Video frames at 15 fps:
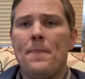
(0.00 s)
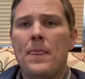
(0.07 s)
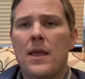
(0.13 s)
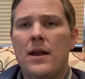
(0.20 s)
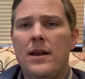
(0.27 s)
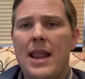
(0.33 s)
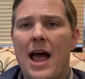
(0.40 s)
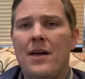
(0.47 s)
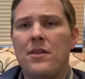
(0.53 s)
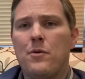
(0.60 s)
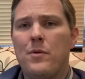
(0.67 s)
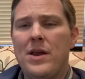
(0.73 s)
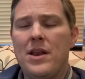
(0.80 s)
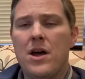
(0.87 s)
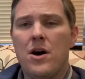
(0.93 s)
now that
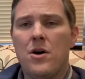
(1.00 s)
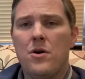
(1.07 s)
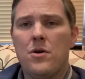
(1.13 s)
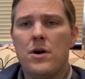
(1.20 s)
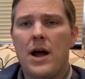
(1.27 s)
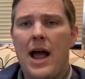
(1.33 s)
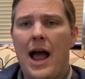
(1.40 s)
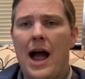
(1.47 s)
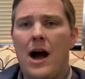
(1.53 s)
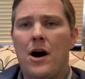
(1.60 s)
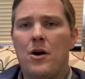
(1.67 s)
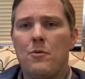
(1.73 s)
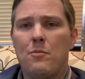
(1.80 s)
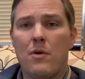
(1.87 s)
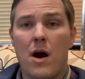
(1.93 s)
we know
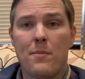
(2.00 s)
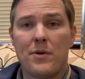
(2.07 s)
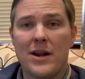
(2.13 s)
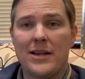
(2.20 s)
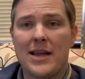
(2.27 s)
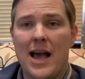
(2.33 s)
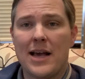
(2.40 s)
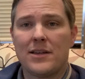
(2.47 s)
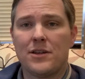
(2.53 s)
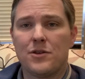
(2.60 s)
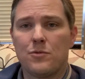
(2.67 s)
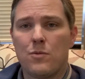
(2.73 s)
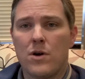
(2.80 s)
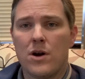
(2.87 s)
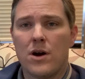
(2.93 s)
how property taxes
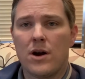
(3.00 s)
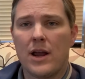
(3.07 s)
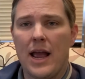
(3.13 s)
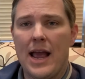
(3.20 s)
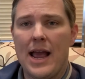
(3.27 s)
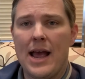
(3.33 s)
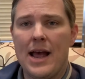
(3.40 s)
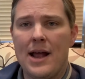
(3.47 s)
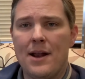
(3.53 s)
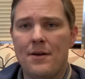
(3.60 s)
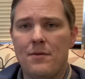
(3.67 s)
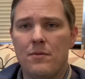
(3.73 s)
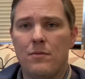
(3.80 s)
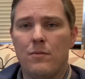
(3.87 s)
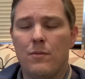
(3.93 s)
work
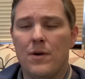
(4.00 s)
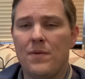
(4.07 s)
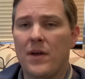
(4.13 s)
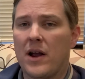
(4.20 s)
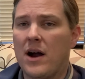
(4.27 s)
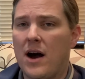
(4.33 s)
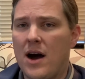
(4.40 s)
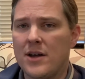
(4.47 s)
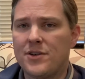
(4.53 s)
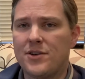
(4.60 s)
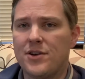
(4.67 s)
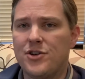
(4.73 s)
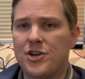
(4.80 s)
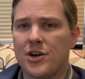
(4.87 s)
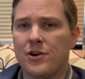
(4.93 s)
and what the
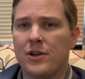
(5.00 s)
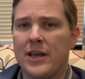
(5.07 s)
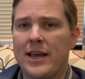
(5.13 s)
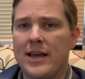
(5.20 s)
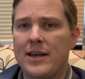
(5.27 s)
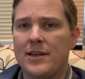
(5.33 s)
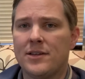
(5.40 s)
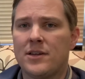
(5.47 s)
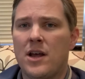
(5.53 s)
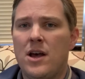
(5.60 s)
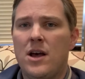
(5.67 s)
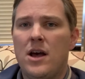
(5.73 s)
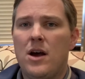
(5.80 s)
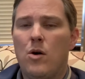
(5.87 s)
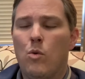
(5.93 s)
cost generally is,
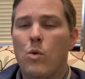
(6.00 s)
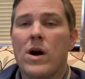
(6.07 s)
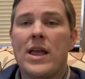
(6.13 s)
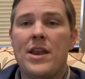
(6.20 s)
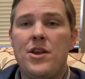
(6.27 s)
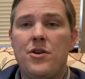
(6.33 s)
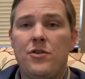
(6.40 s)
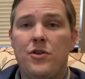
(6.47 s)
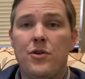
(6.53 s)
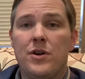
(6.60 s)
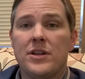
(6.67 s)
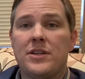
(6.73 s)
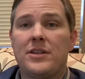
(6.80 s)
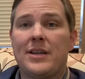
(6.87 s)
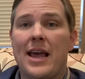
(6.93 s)
what can you do
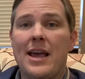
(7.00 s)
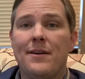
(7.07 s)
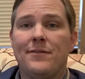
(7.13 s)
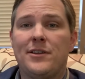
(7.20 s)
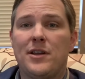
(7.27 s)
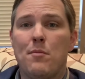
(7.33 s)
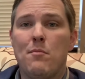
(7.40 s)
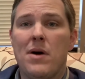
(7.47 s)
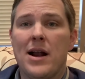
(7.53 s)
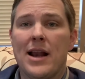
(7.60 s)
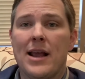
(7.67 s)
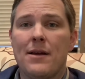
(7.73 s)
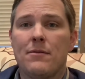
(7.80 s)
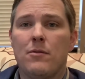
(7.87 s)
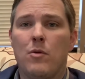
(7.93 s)
to save some money?